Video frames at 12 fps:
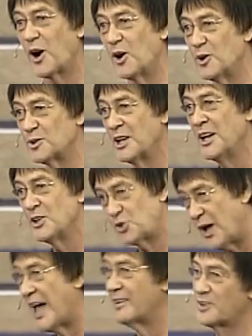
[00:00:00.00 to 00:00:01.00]
gold,
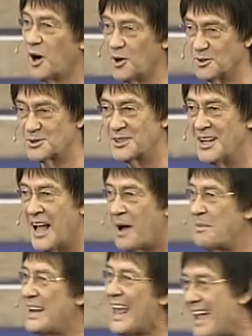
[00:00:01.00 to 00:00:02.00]
to have gold.
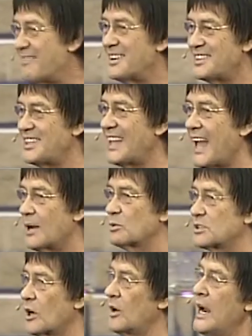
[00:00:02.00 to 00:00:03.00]
I mean, everything he had
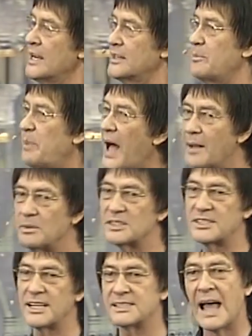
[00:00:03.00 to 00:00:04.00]
was gold. The Bible
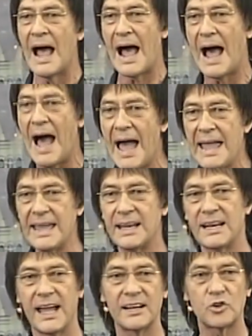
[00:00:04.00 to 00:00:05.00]
says,
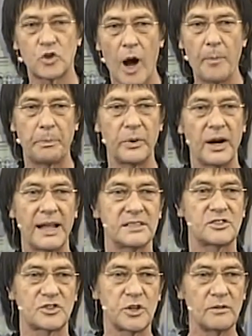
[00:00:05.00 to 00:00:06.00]
iron and copper
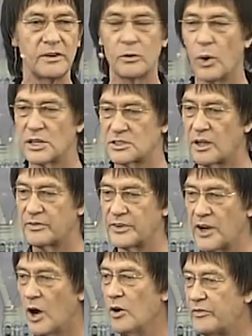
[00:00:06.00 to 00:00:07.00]
and silver was of
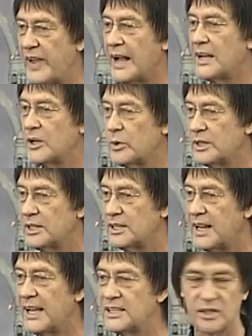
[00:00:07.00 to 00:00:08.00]
no value in the
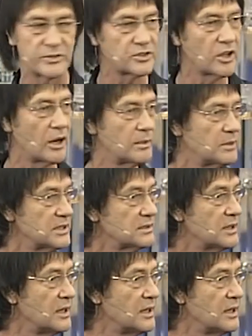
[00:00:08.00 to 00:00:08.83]
days of Solomon.